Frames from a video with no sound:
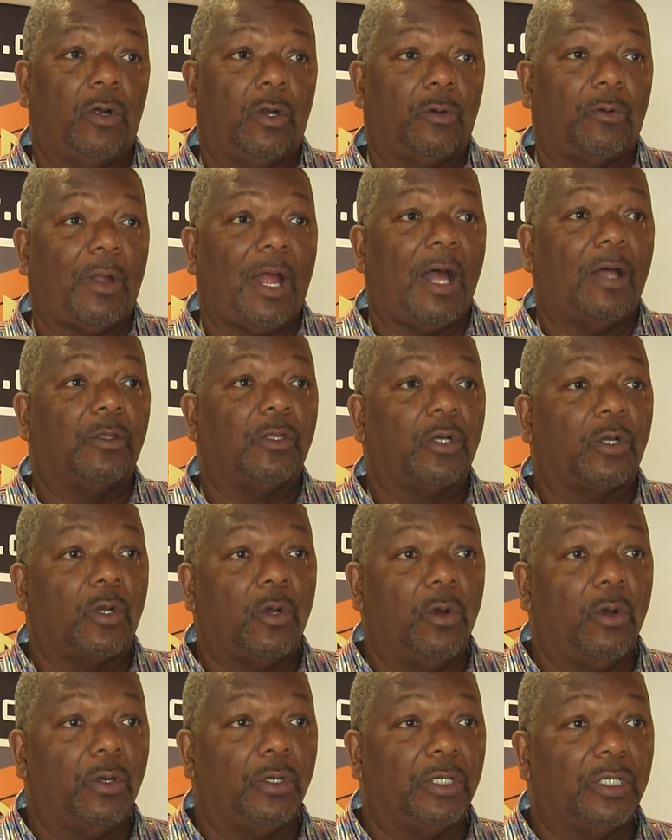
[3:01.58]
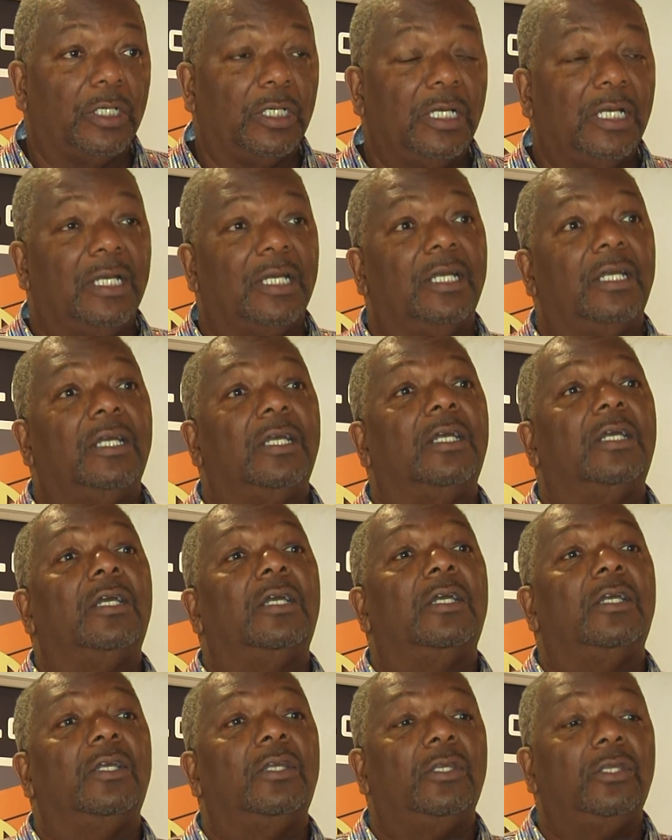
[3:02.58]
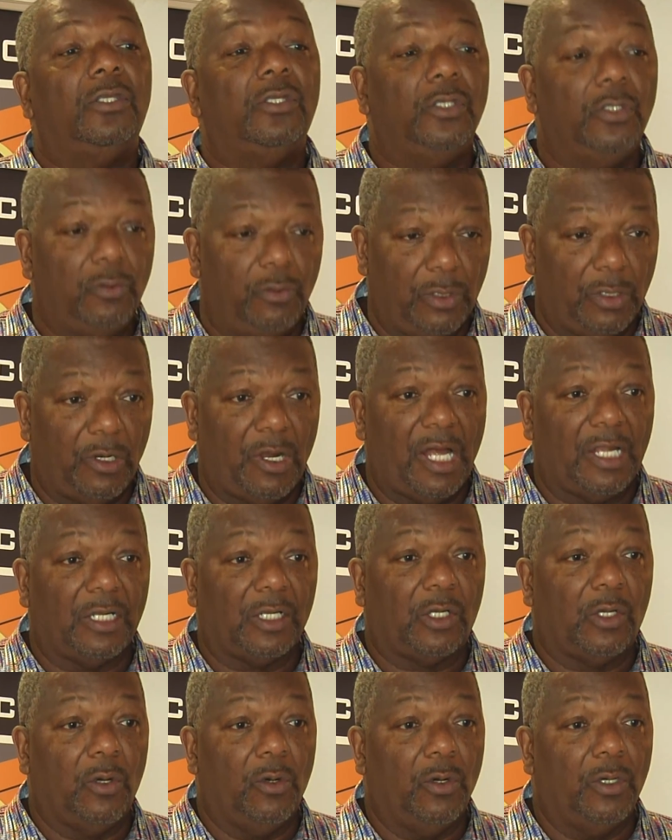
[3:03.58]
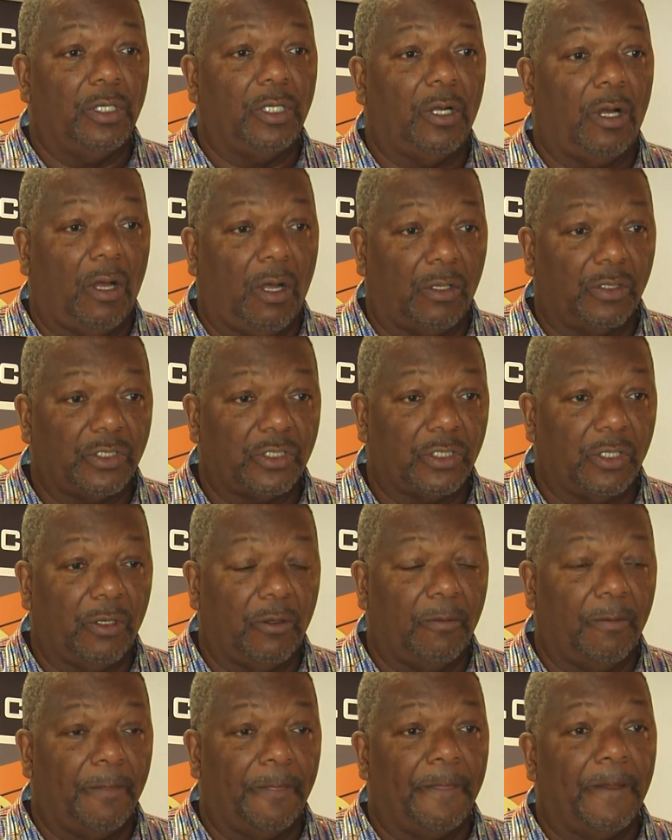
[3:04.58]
around the corner, you went around the corner also.